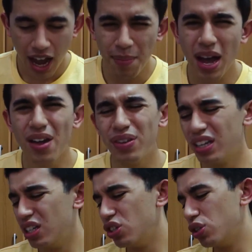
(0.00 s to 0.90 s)
I'm having
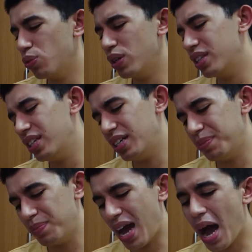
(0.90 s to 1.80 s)
an issue with
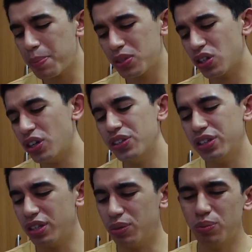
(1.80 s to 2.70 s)
the apps on
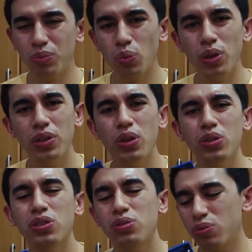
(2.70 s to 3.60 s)
the
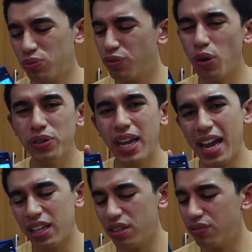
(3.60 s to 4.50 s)
Windows Phone
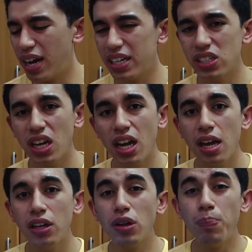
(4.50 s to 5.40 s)
8 device.
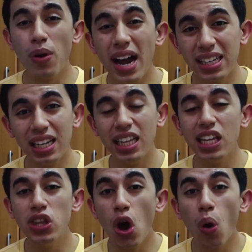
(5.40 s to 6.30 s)
There are
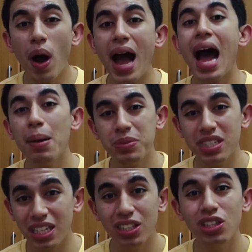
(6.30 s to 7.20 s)
practically no
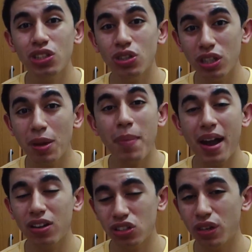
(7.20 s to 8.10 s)
apps in the
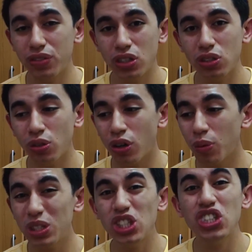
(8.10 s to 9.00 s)
Microsoft
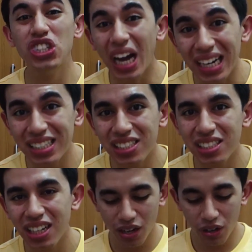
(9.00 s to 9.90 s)
Store, which
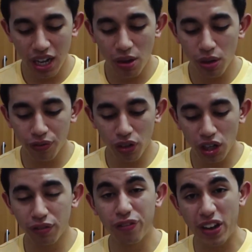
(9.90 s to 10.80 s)
sucks. Okay, we've
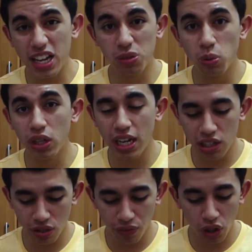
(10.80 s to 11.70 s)
got Facebook,
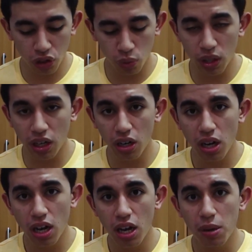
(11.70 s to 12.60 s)
yes, we've got
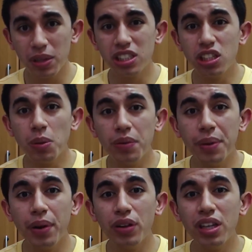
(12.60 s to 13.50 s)
Twitter, but some of
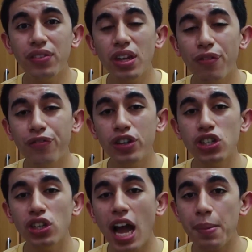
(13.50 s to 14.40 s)
them are not even the
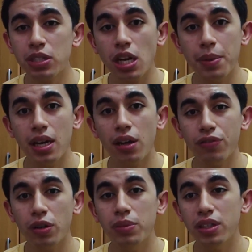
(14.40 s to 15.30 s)
official apps coming out from